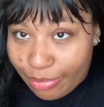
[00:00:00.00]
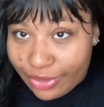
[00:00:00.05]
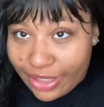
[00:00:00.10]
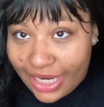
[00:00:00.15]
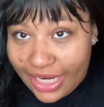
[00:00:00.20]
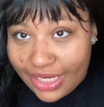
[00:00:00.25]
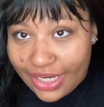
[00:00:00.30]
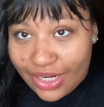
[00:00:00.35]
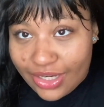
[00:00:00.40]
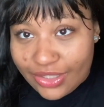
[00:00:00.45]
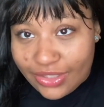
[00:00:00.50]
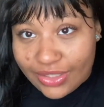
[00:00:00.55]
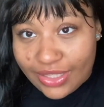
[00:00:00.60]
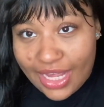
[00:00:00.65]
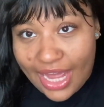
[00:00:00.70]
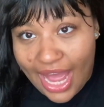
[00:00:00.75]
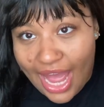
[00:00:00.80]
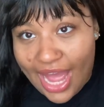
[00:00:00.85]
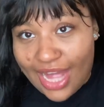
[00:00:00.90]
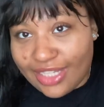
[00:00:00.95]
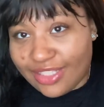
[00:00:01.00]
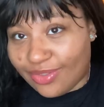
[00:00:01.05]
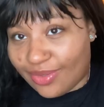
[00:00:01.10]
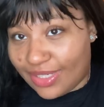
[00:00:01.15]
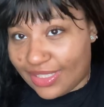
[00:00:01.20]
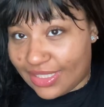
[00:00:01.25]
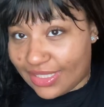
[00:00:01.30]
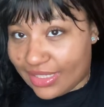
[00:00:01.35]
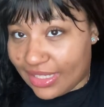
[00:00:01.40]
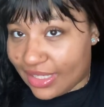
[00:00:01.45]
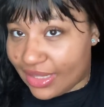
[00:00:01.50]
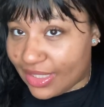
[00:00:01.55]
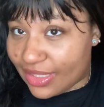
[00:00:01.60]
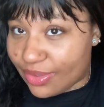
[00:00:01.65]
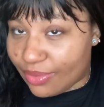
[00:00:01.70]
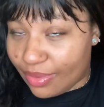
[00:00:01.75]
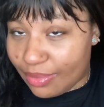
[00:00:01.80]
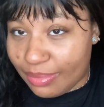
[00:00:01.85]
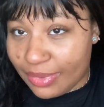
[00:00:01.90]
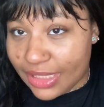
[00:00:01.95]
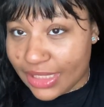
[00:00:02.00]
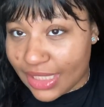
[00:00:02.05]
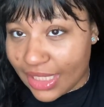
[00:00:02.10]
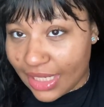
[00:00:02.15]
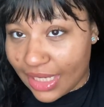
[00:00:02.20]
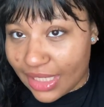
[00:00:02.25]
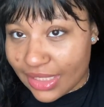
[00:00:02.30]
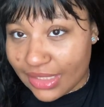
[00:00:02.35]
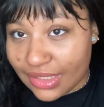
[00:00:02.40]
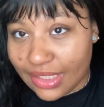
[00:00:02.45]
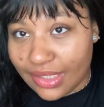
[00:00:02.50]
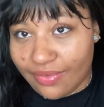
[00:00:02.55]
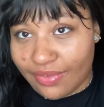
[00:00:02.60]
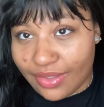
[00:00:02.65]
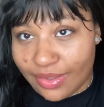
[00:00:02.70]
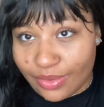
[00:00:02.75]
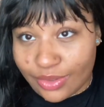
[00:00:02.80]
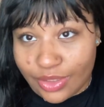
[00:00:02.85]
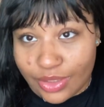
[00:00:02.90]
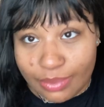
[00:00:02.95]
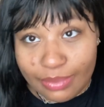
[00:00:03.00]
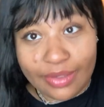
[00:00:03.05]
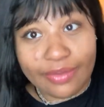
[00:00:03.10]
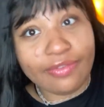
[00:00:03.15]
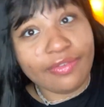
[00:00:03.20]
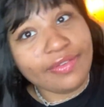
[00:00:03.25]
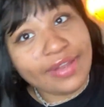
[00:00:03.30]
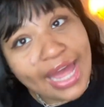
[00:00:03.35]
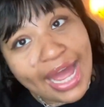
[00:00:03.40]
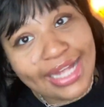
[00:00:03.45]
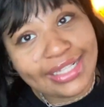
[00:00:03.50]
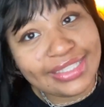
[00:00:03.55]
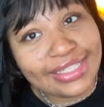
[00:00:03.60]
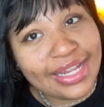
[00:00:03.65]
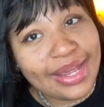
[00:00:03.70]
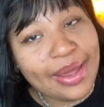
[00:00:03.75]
braid under the hat. So I just let this one be gigantic, even though it should be flat.